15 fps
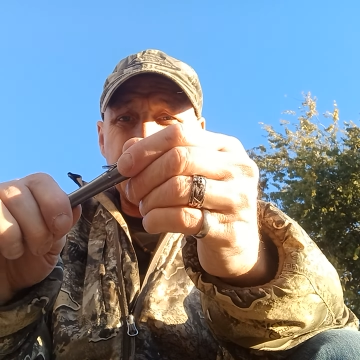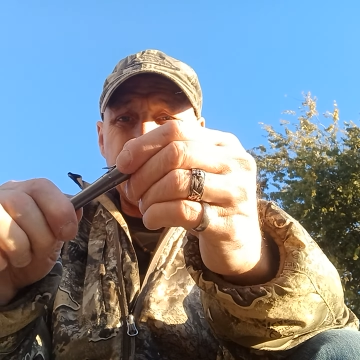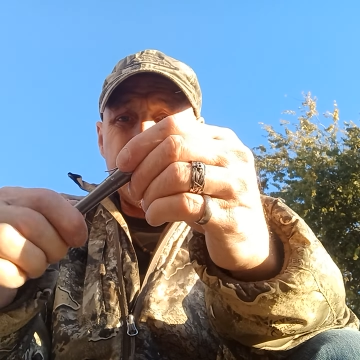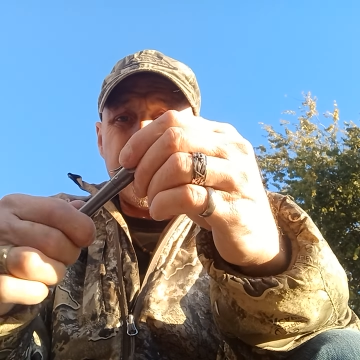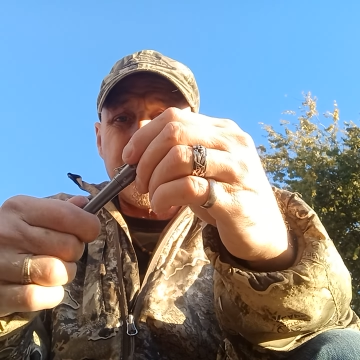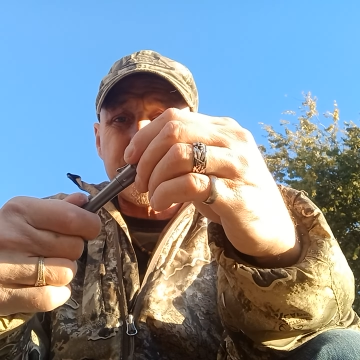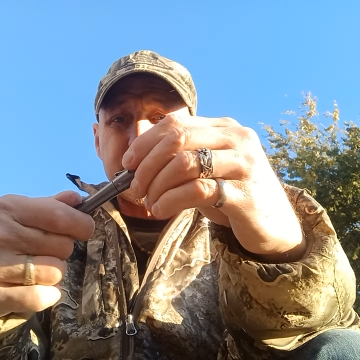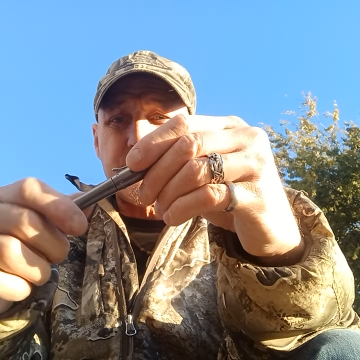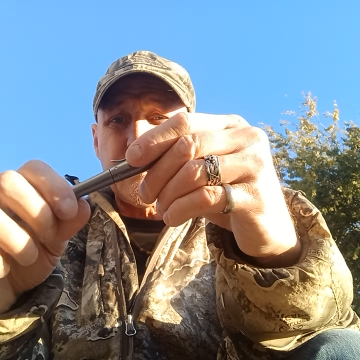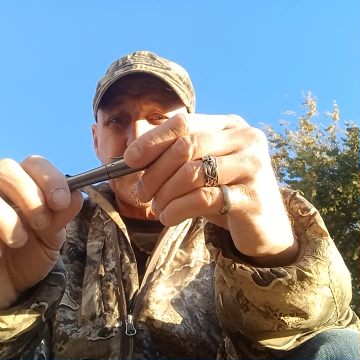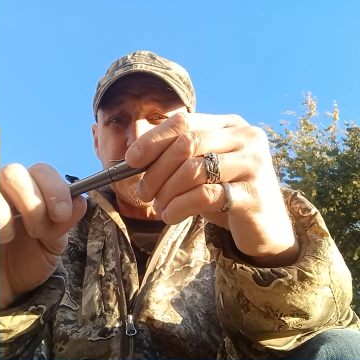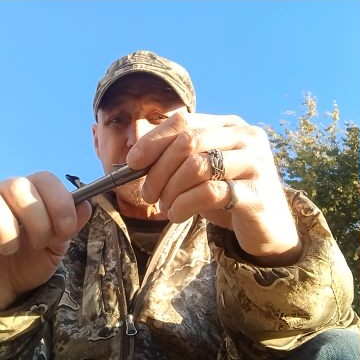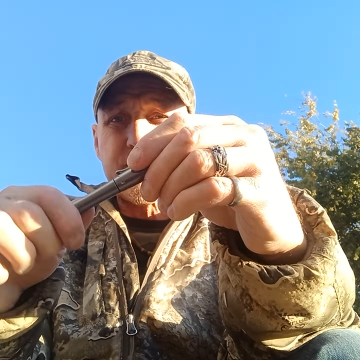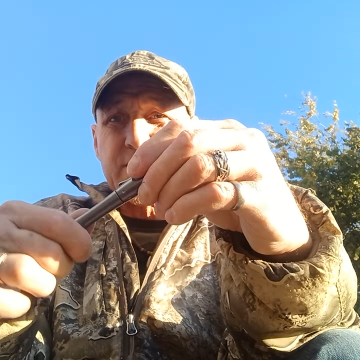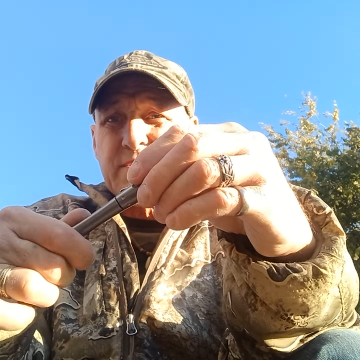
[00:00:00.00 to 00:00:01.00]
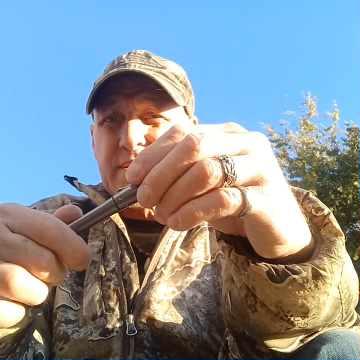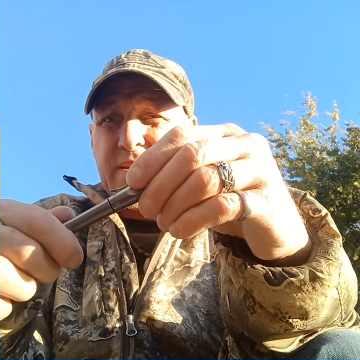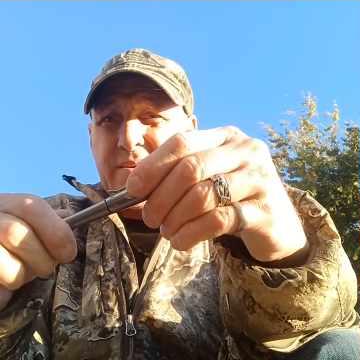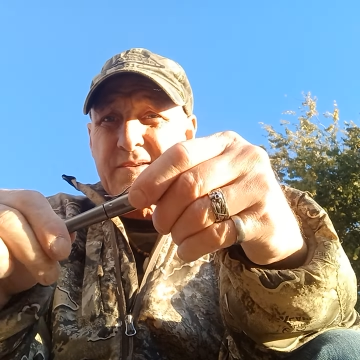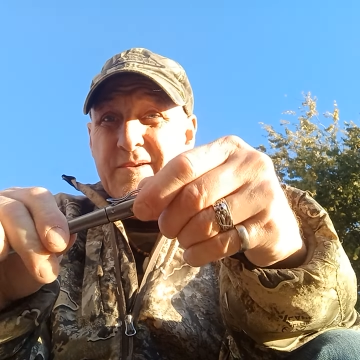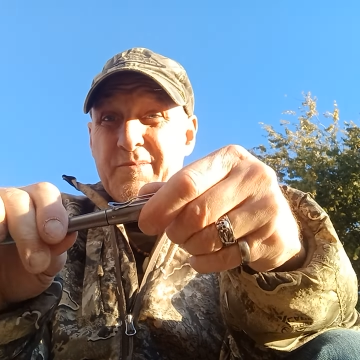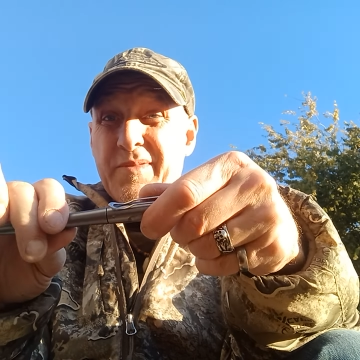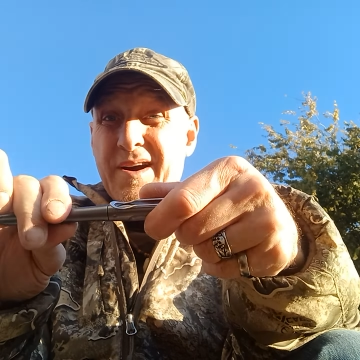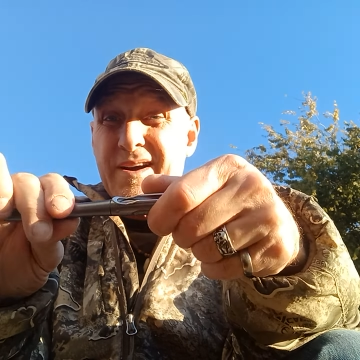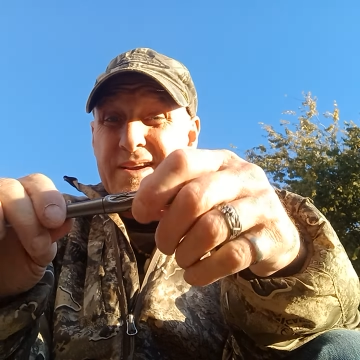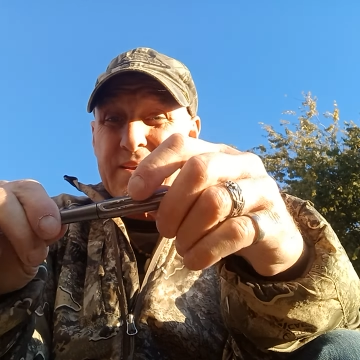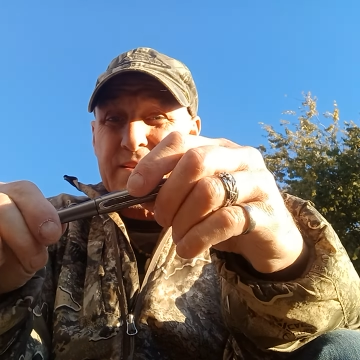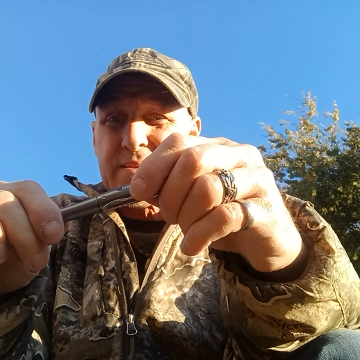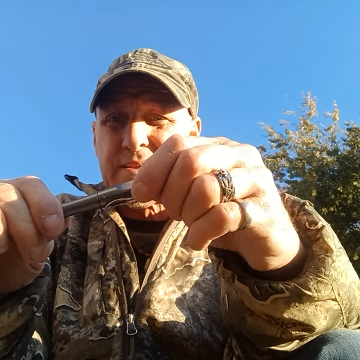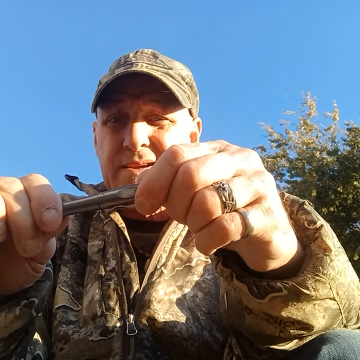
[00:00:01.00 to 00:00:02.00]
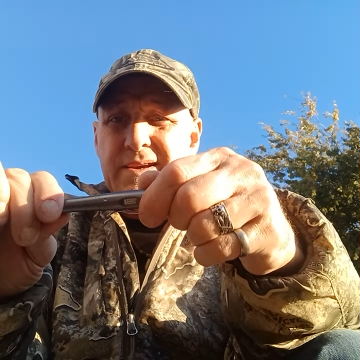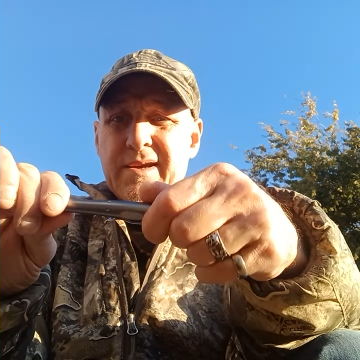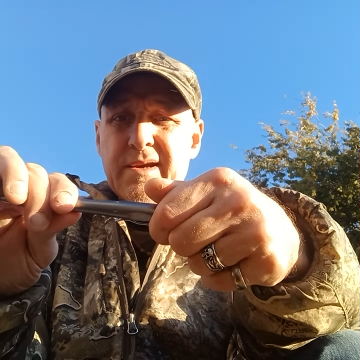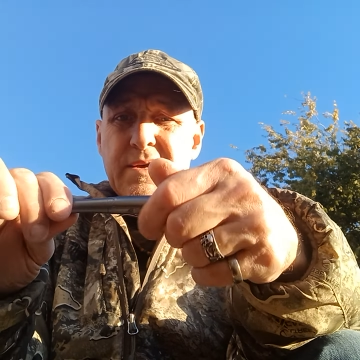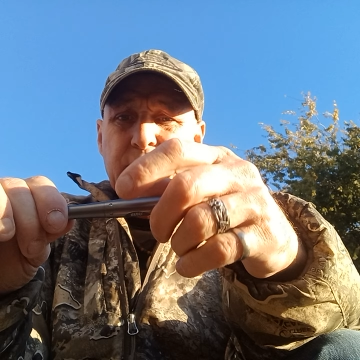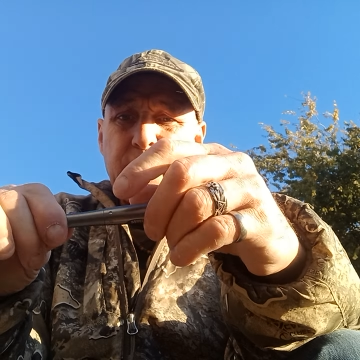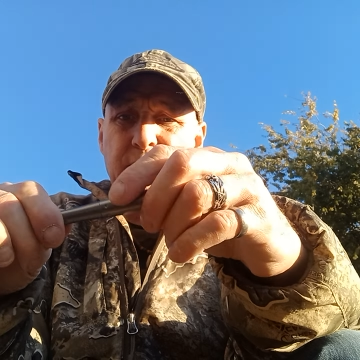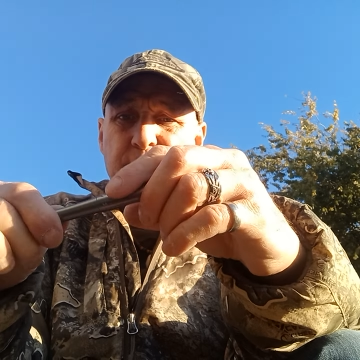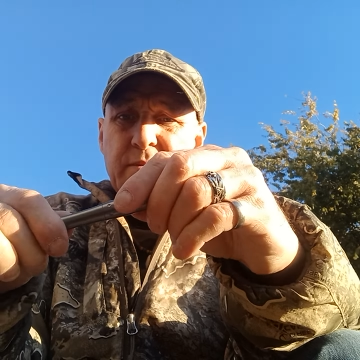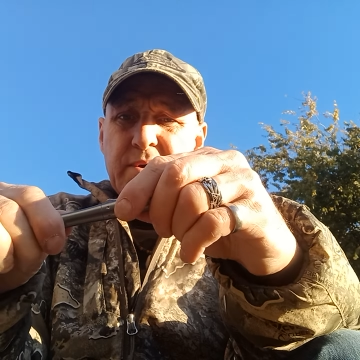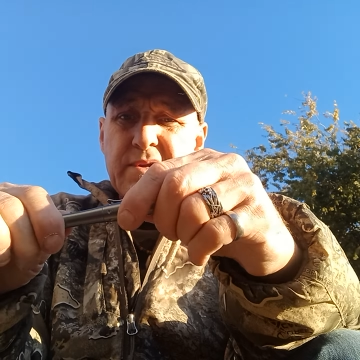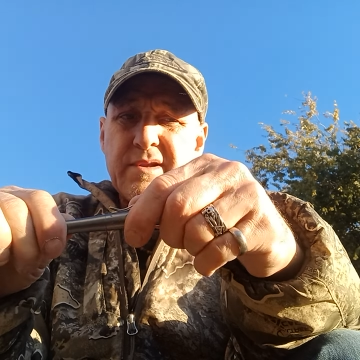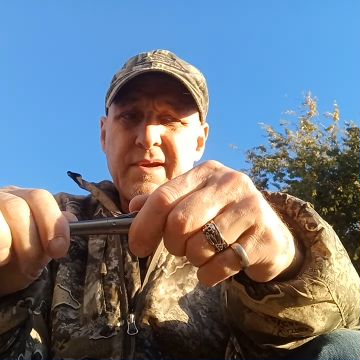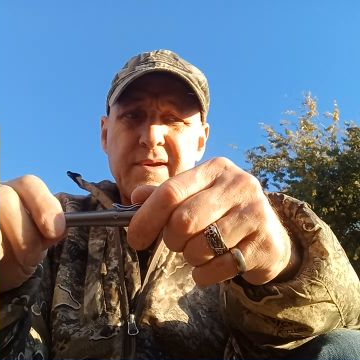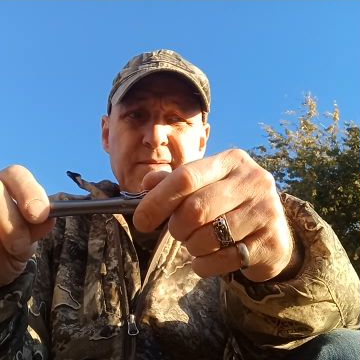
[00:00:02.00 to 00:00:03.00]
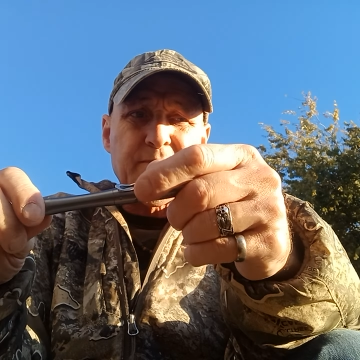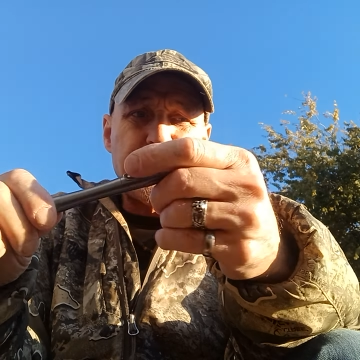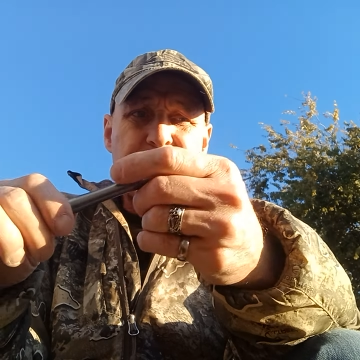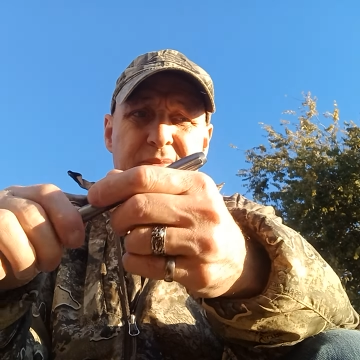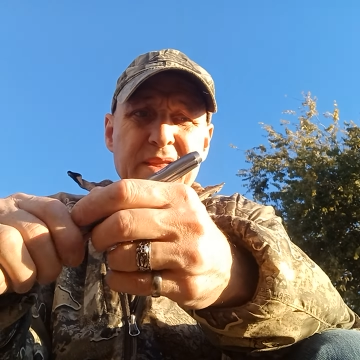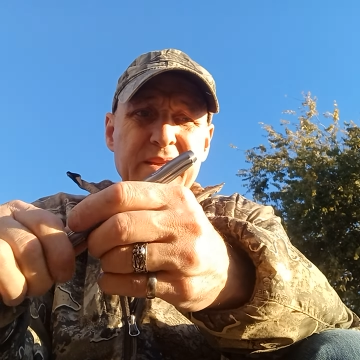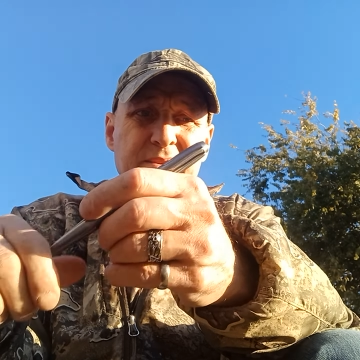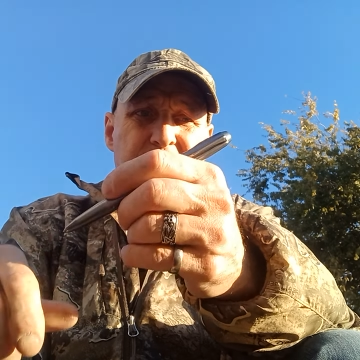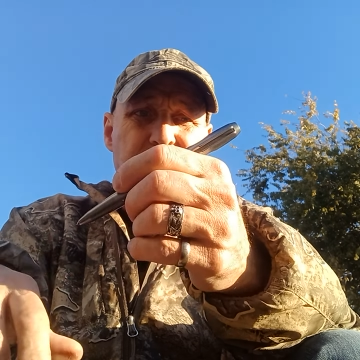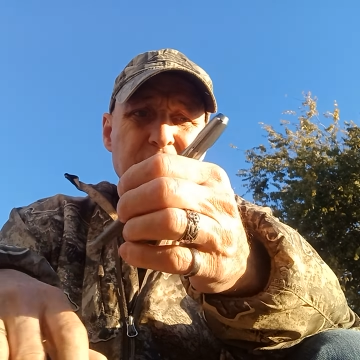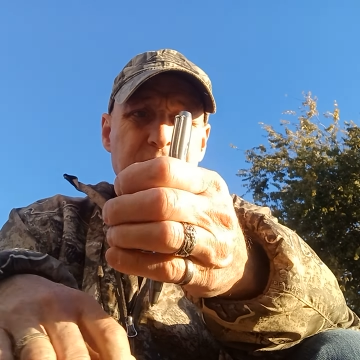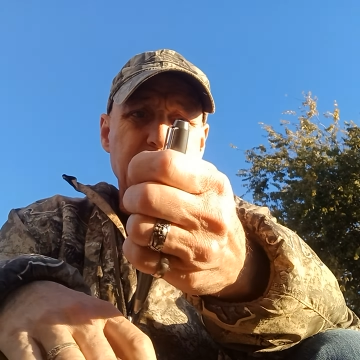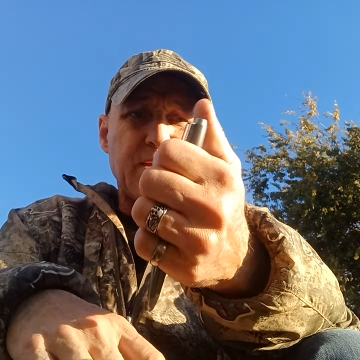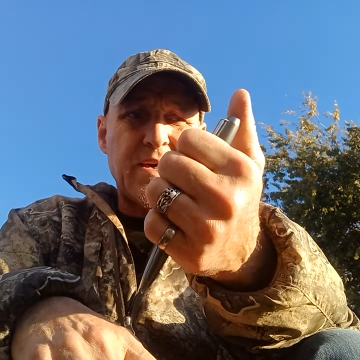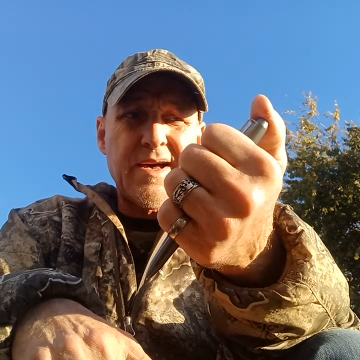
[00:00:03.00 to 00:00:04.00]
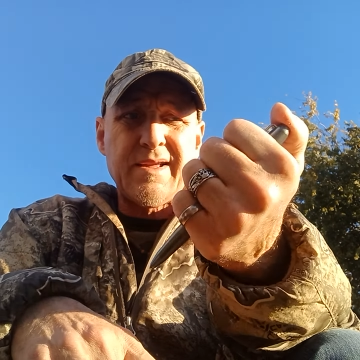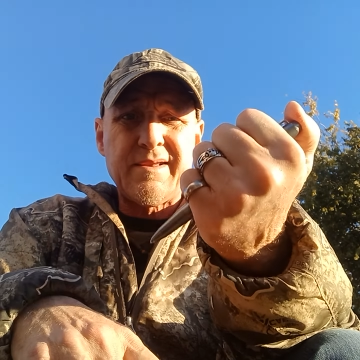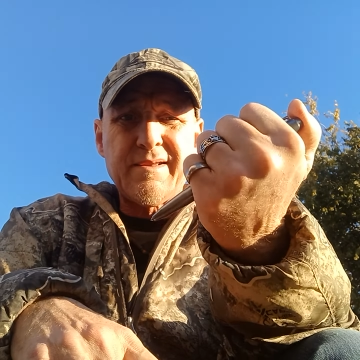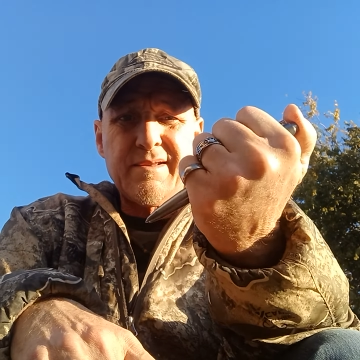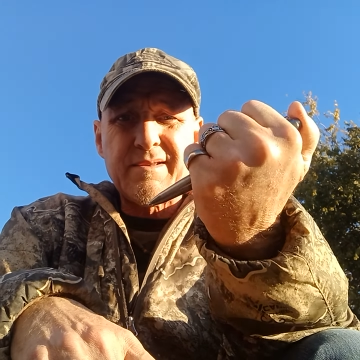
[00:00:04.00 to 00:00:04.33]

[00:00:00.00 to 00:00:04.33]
ink so it doesn't leak in your pocket. But that's all I got.